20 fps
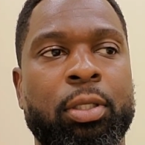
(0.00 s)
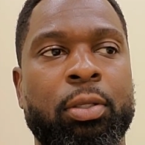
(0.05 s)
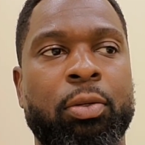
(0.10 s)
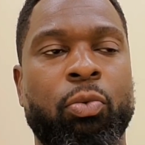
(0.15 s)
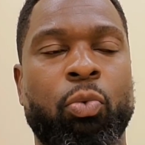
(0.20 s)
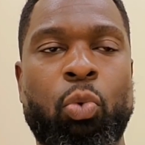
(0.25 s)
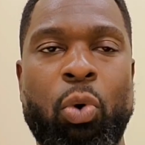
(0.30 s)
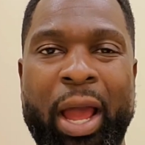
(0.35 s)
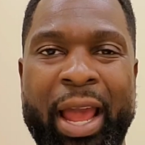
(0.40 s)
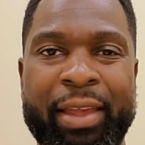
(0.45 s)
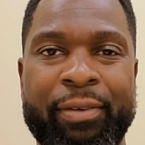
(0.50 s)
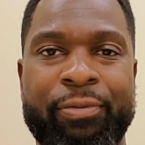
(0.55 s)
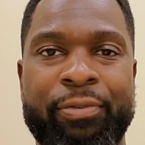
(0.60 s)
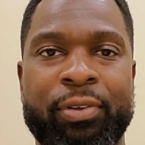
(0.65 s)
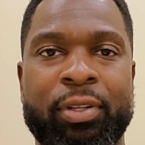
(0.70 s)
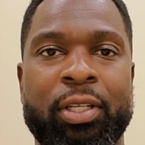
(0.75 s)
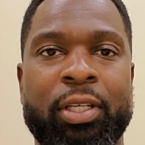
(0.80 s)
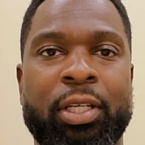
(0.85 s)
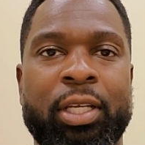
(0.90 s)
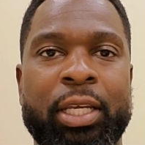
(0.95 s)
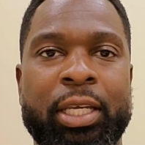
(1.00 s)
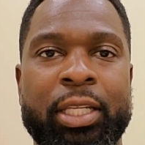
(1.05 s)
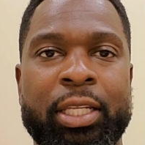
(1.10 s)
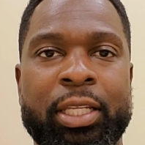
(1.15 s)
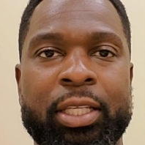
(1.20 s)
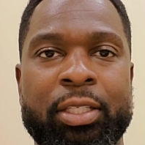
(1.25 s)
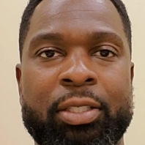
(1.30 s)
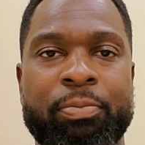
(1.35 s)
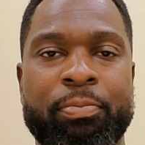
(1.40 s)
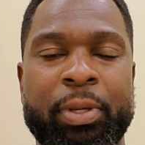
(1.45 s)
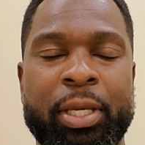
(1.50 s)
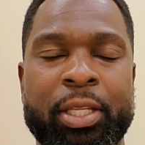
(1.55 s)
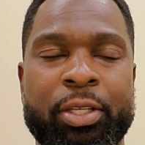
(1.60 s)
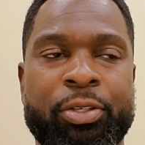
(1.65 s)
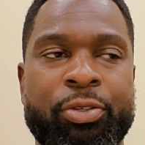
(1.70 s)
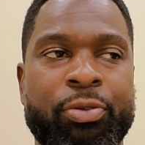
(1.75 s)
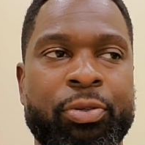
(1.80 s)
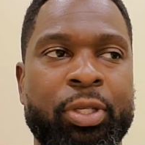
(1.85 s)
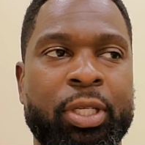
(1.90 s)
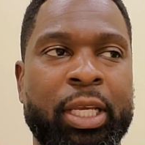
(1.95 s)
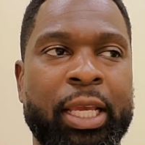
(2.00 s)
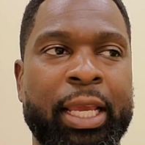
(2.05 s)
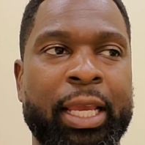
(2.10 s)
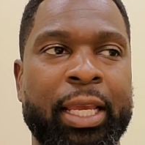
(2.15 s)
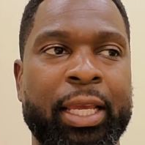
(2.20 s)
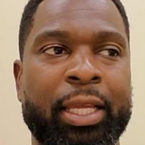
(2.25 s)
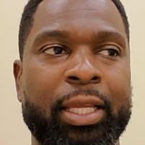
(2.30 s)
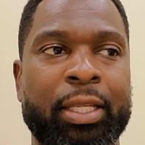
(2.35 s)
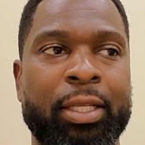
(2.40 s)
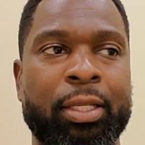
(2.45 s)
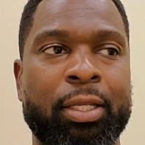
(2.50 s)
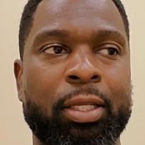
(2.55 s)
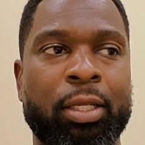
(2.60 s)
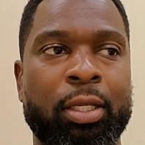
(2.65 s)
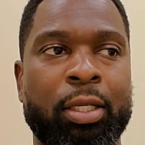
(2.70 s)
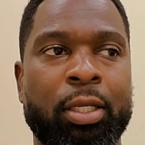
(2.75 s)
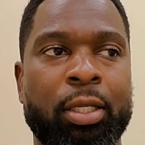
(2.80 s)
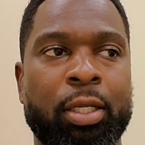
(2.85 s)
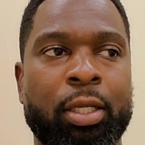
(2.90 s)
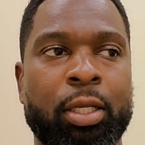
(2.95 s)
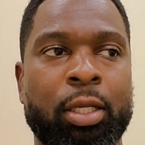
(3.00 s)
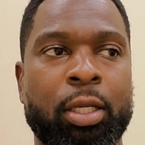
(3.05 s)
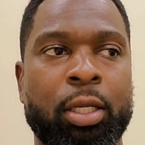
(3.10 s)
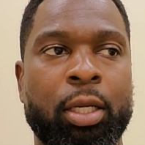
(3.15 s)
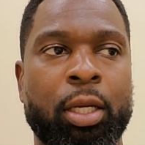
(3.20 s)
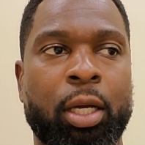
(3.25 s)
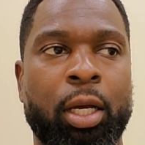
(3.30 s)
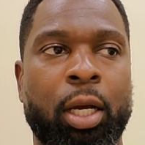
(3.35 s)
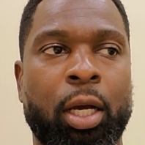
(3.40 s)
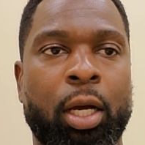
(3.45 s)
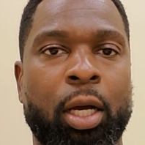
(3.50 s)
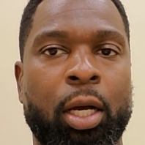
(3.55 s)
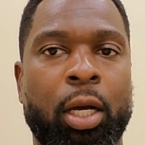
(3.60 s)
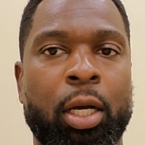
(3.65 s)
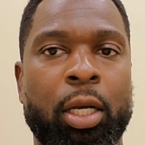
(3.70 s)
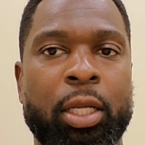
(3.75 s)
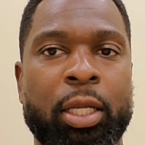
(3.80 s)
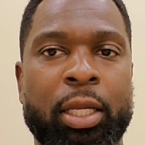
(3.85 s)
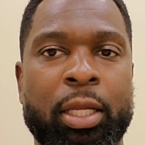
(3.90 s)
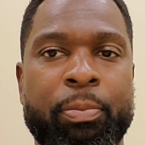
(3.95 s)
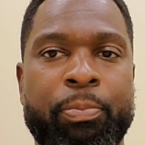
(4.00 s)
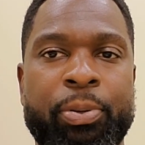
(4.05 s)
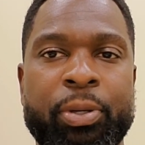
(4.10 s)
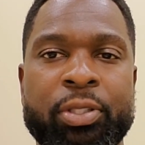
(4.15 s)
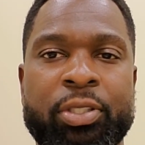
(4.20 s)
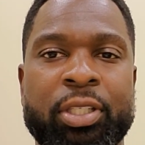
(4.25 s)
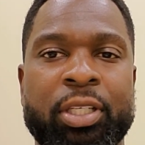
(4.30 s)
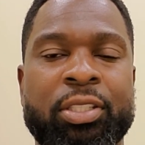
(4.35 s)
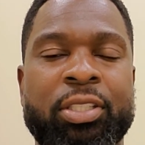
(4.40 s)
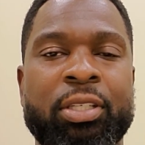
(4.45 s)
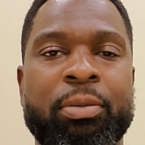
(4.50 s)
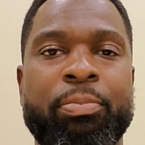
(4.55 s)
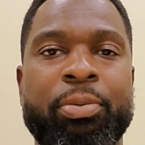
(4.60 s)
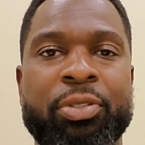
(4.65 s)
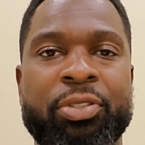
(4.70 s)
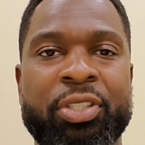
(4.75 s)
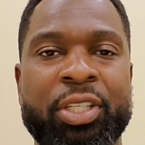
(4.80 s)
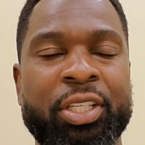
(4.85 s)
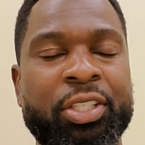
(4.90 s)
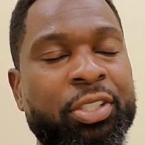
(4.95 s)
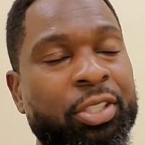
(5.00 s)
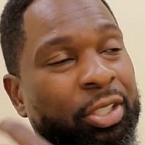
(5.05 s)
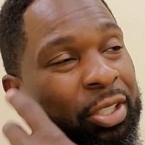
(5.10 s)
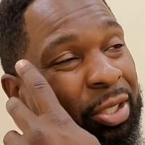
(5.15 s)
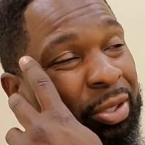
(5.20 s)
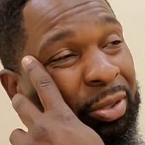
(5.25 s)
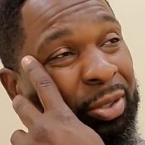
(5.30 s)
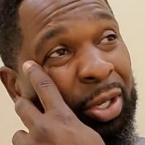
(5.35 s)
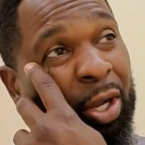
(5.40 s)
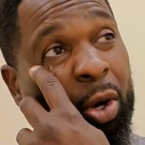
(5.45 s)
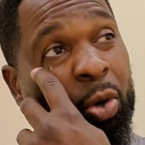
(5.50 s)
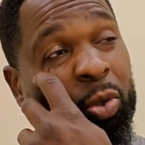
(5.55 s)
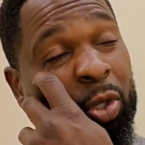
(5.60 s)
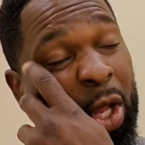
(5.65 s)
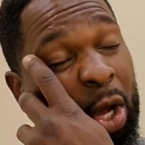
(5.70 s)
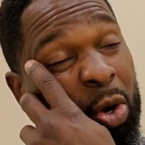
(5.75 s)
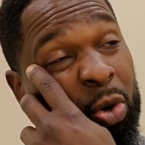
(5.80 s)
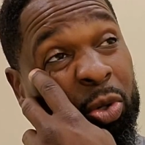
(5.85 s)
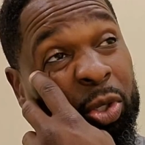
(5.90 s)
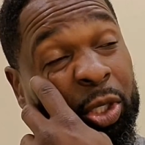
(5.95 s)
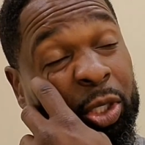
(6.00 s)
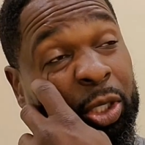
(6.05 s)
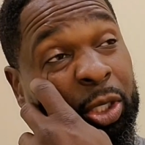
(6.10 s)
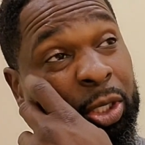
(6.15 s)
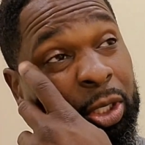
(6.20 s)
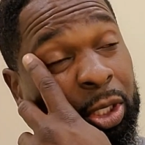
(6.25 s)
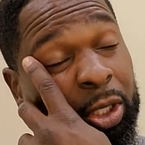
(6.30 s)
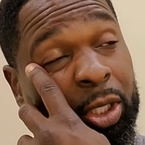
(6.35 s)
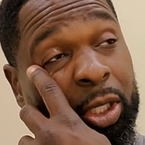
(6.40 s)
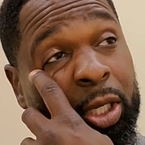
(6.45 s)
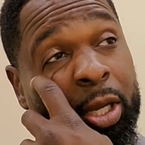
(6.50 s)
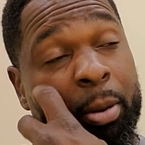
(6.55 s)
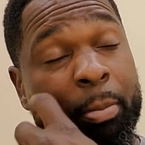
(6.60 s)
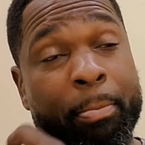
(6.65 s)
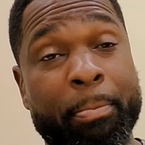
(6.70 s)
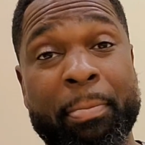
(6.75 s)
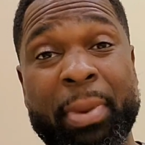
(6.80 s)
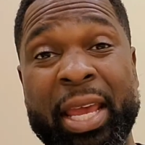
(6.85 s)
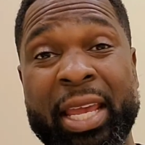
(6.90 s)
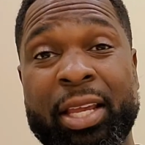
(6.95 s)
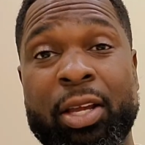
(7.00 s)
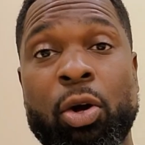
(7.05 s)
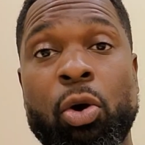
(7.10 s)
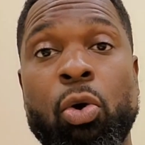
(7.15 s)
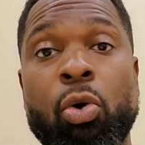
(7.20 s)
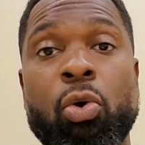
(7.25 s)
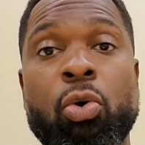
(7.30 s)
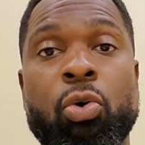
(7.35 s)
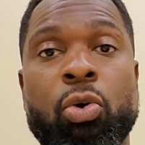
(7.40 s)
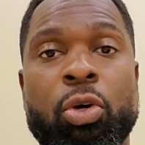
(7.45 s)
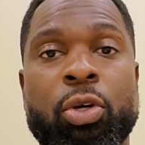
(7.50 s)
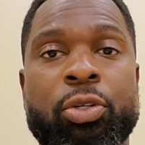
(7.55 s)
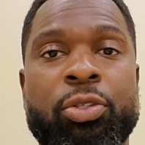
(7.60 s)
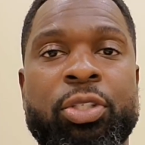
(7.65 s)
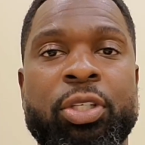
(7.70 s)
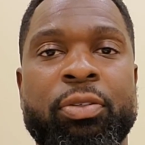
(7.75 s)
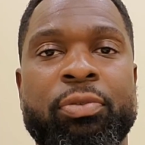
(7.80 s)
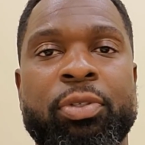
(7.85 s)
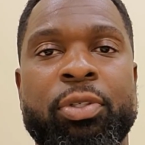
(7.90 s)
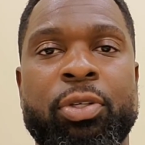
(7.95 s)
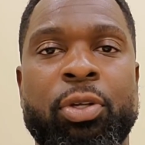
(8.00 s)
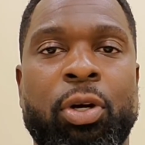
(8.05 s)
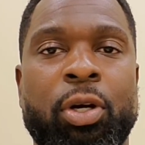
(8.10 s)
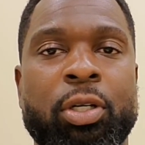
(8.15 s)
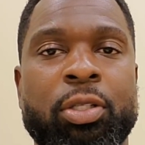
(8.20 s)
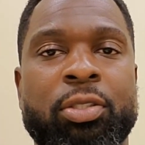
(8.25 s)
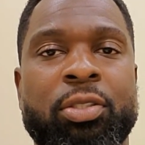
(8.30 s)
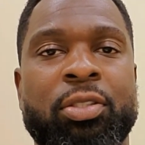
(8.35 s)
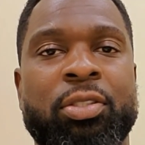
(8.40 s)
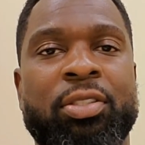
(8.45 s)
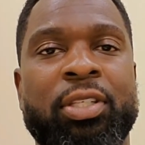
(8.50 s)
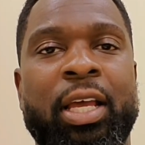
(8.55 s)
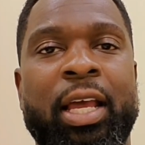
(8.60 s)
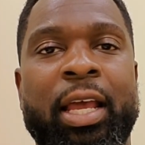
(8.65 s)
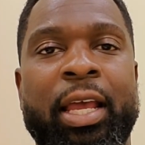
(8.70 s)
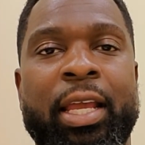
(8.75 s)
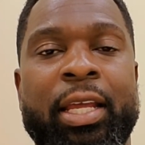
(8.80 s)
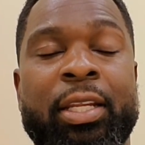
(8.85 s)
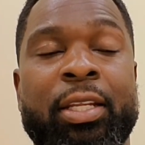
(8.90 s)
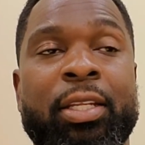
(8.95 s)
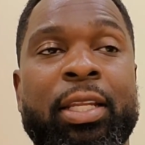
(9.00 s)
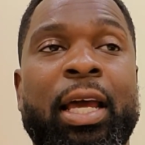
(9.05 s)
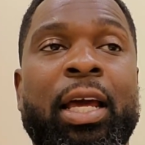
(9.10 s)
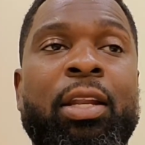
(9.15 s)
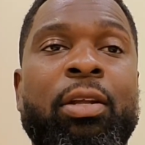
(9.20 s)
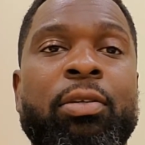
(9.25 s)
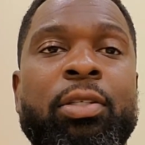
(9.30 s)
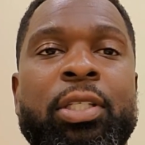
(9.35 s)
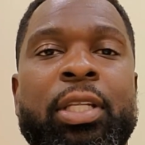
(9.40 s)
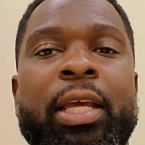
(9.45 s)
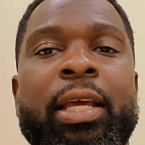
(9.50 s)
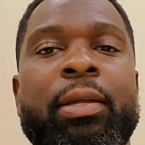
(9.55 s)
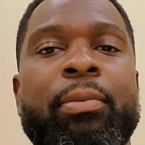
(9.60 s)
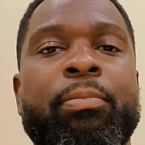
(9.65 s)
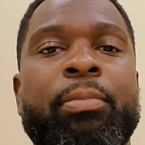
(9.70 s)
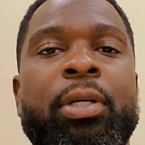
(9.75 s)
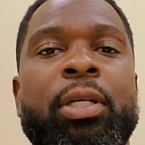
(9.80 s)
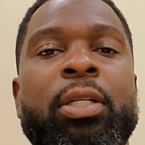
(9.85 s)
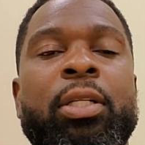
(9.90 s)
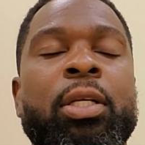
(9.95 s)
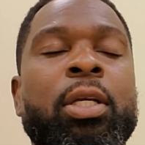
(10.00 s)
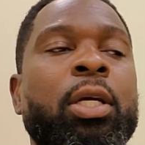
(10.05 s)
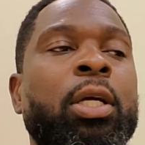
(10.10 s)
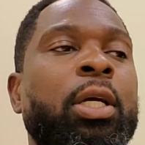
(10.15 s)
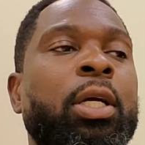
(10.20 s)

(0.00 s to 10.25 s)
rightfully in this ministry, and it puts us in position to no longer make whores of the daughters of Zion. And not only that, but